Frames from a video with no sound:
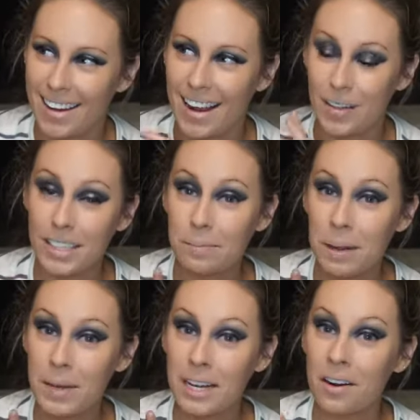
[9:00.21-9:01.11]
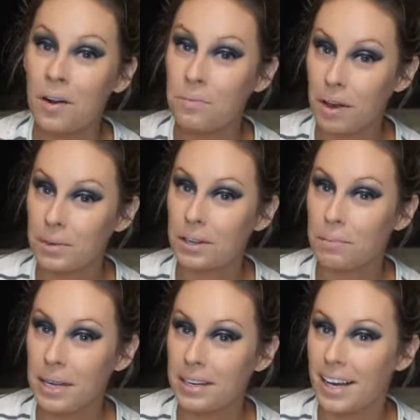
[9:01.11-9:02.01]
now this may be an unpopular
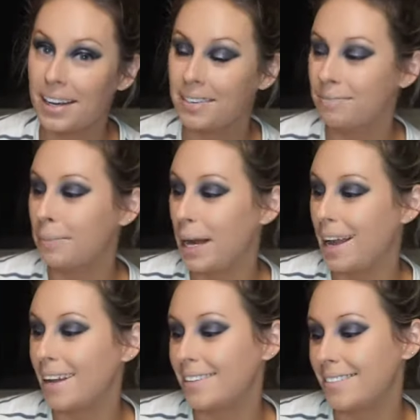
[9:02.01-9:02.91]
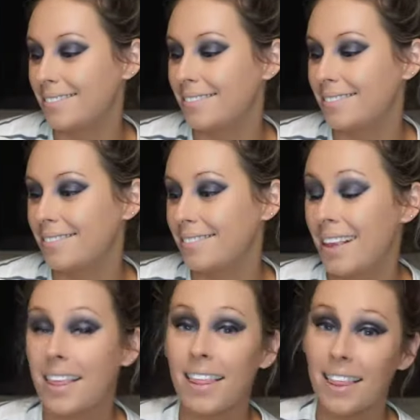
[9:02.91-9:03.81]
opinion, but
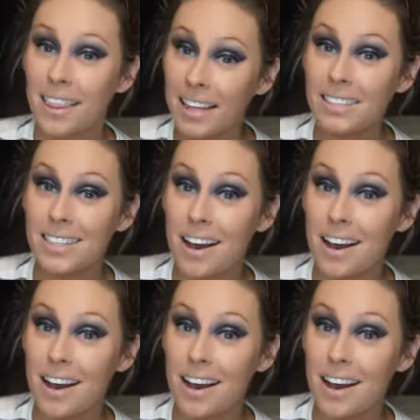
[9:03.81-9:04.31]
this